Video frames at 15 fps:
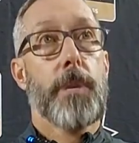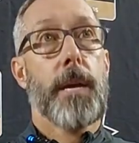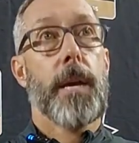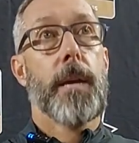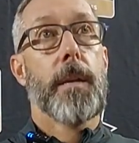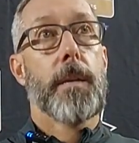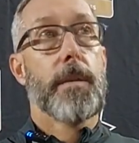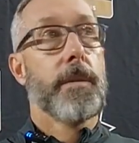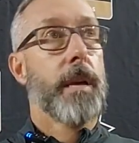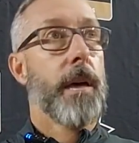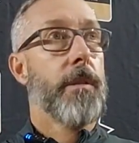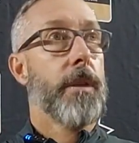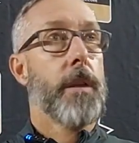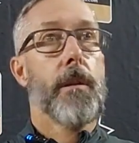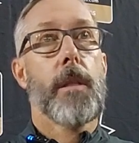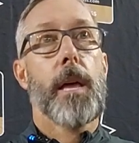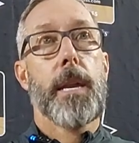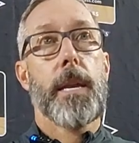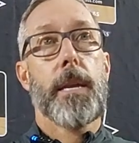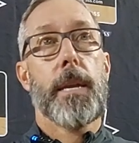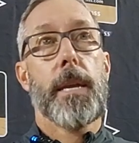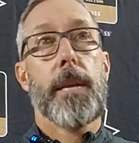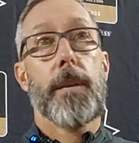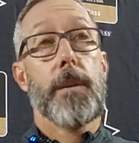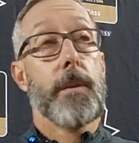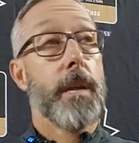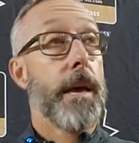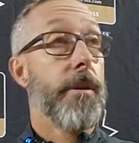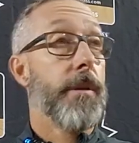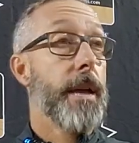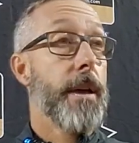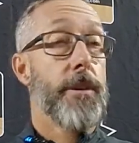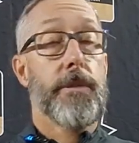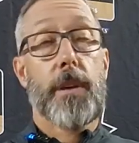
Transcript: as South Carolina did, and now you've